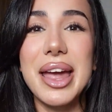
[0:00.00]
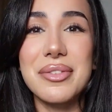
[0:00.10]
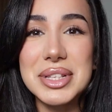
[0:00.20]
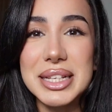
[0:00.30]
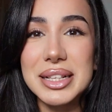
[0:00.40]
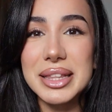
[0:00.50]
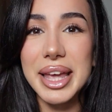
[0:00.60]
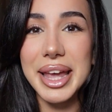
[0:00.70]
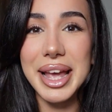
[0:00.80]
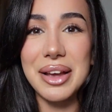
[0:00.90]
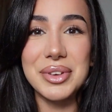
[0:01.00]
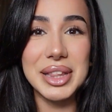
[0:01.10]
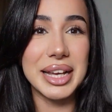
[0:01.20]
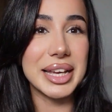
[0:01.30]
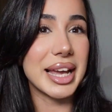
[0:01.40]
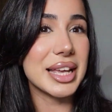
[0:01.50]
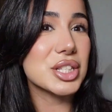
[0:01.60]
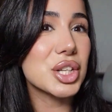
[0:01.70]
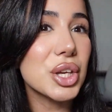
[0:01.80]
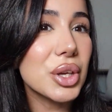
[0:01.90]
Every single day I feel like it
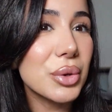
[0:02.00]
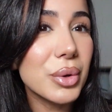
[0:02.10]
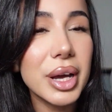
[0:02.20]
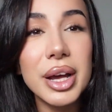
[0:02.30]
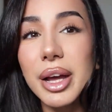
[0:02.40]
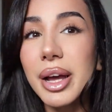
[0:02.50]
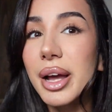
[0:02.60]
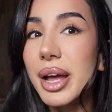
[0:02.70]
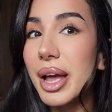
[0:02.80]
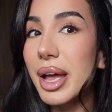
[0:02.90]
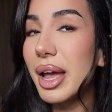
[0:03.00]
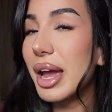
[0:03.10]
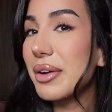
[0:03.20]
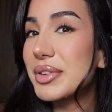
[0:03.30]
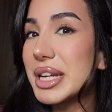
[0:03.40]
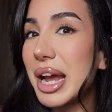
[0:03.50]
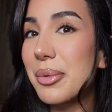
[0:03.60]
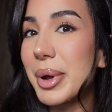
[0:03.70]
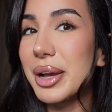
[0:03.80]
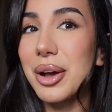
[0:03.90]
gets cuter. Every day I
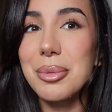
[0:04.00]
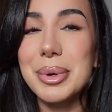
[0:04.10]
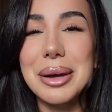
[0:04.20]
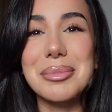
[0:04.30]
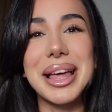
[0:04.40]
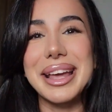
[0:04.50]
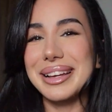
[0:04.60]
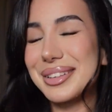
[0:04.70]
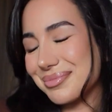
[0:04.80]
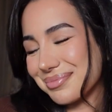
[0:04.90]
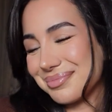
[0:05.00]
wake up and I'm like,